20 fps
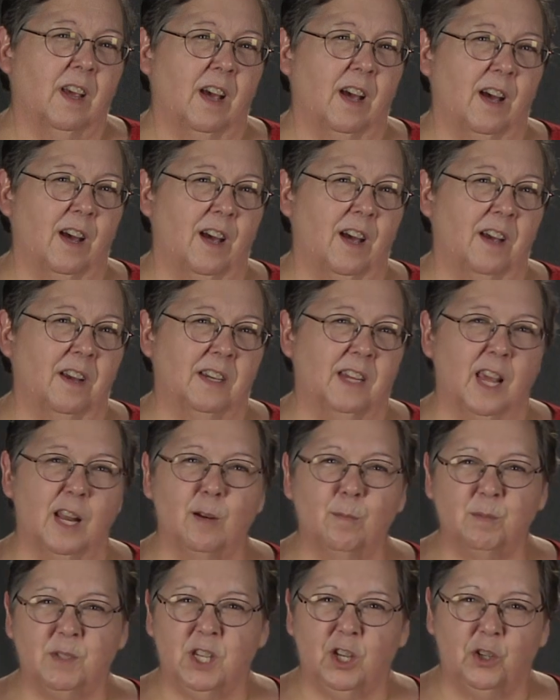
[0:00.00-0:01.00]
get
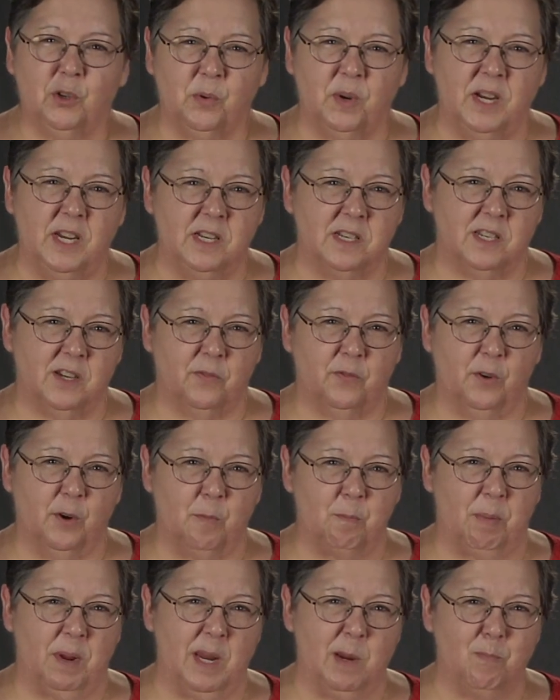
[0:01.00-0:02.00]
them to greet
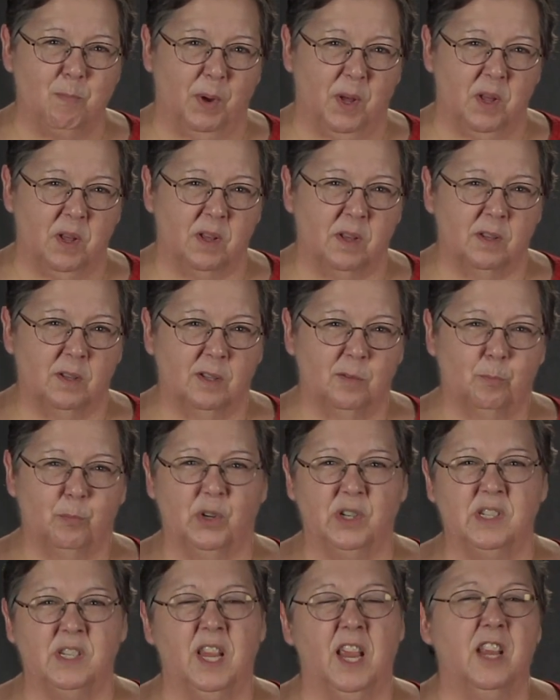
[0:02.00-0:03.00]
different people,
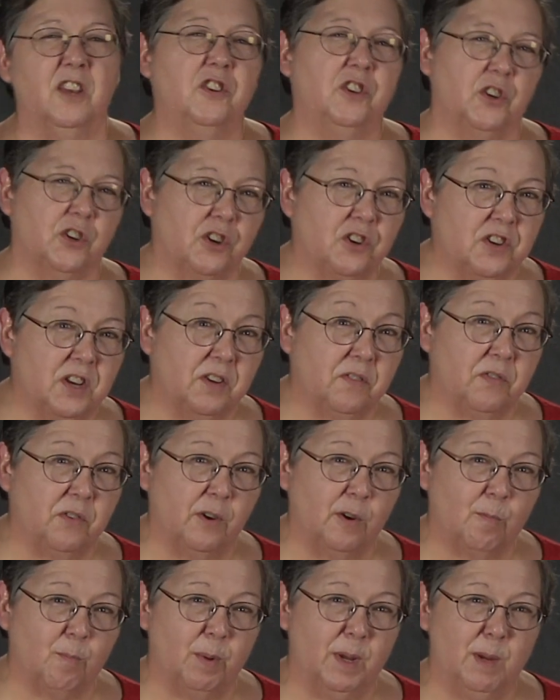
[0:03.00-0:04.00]
pretend you're
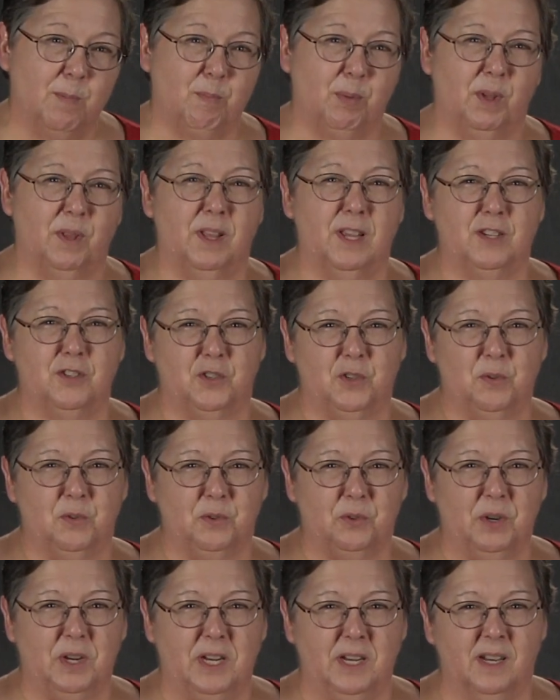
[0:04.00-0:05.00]
different people as you
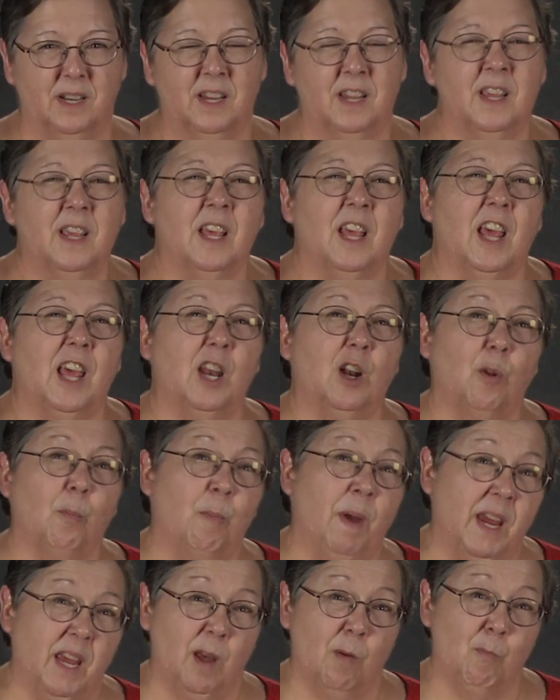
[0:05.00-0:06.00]
greet, and it'll
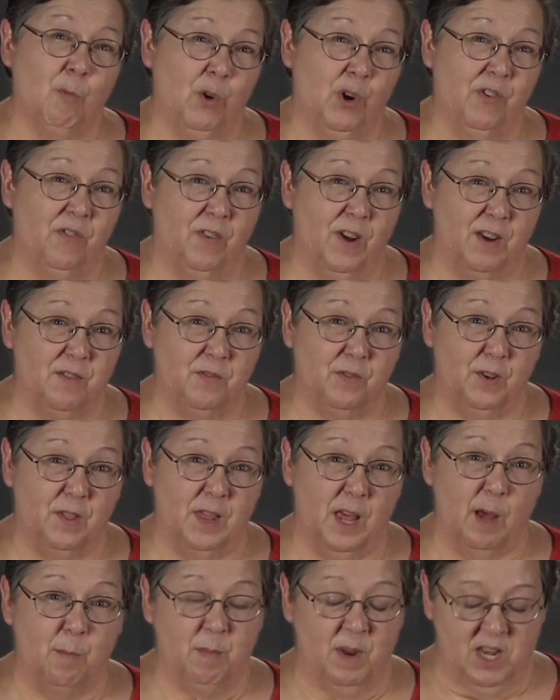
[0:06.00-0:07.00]
make it more fun for
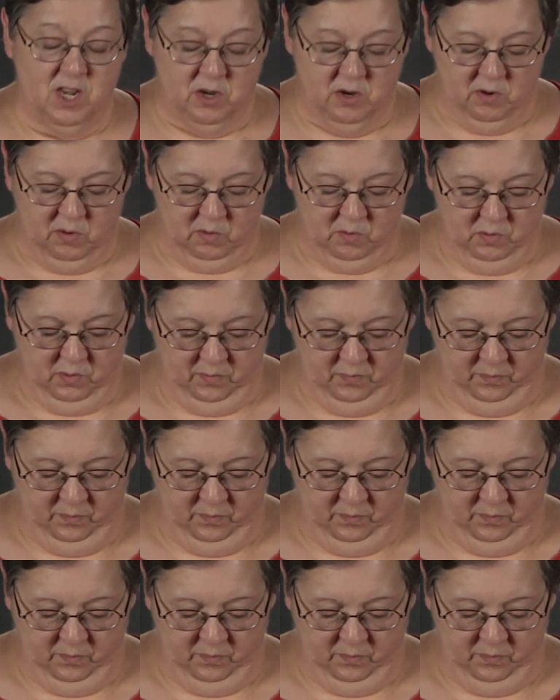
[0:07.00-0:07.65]
them and you.